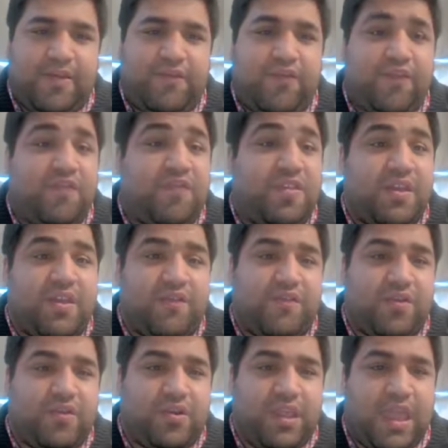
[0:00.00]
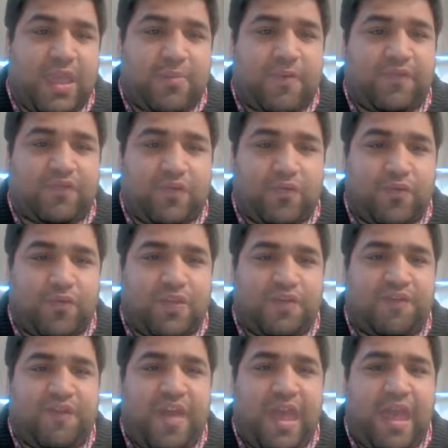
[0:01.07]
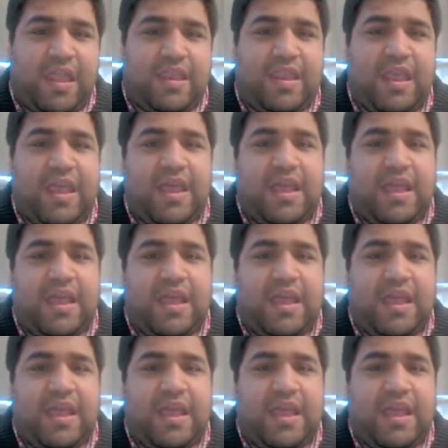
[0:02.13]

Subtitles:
if you're a Game of Thrones fan,